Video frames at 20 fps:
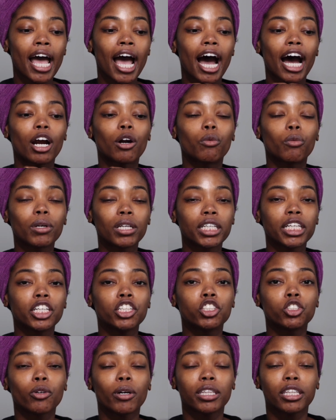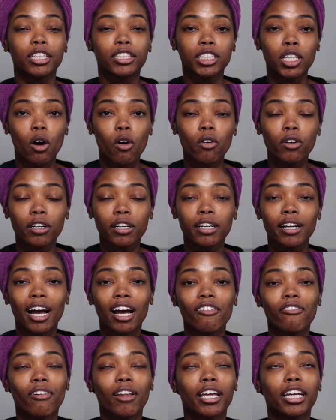I really enjoyed the toner.
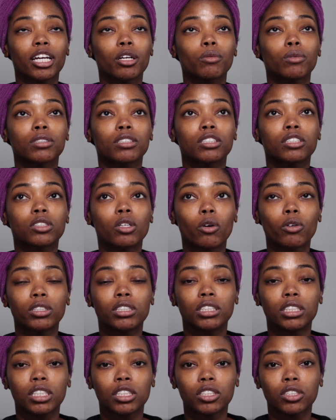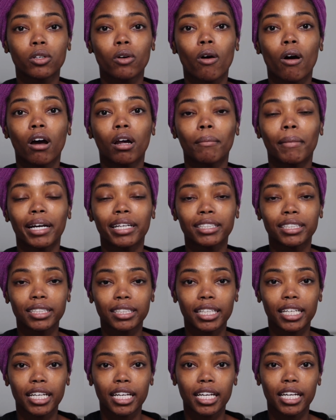I feel like it was so gentle on my
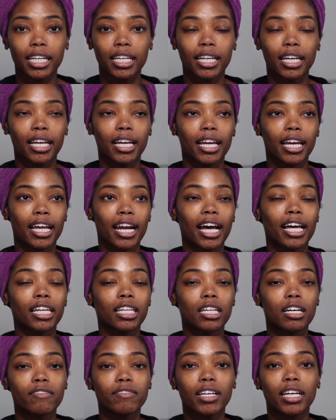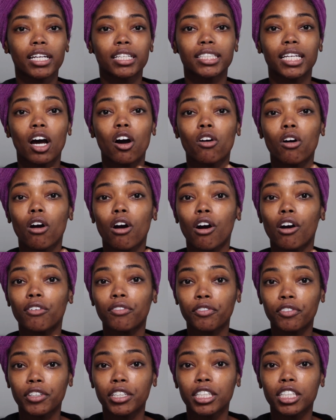skin, and I love that it's alcohol
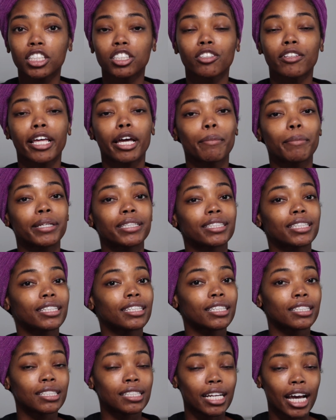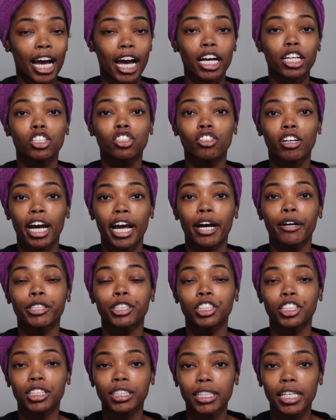free, so that means it does not dry out
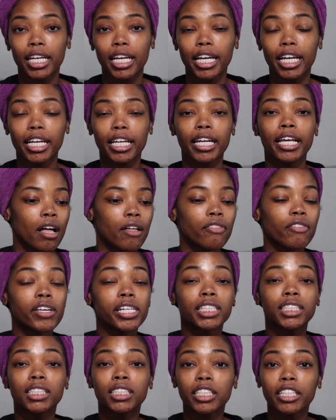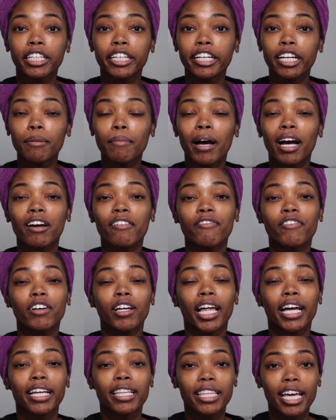your skin. The serum, I feel
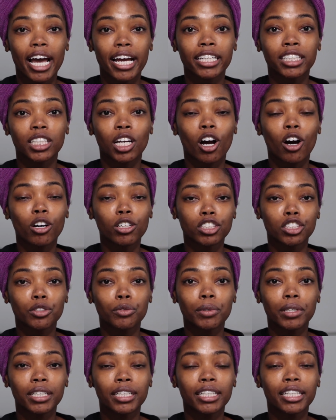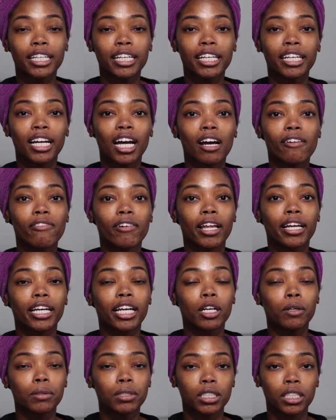like that is also really good. I feel like
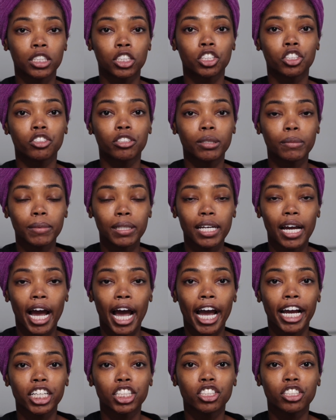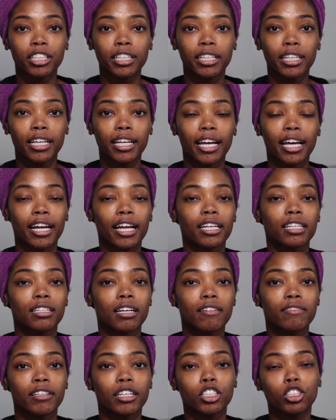it was extremely hydrating, and I
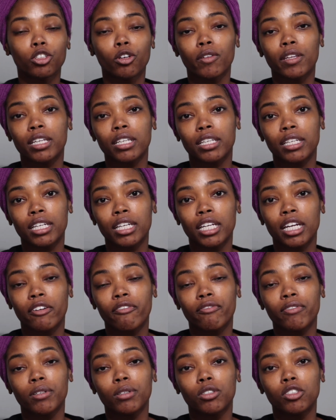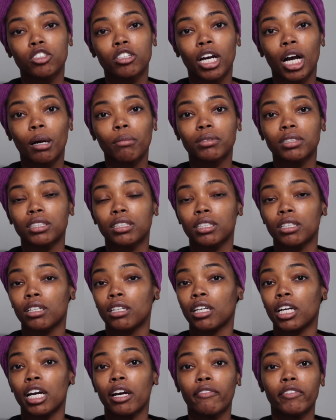love that you only need a few drops
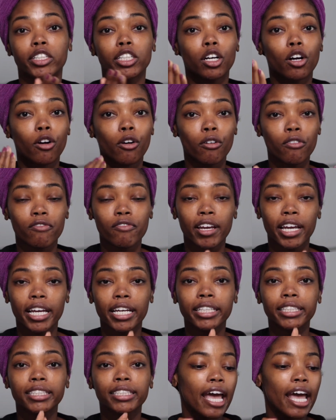to cover your whole face.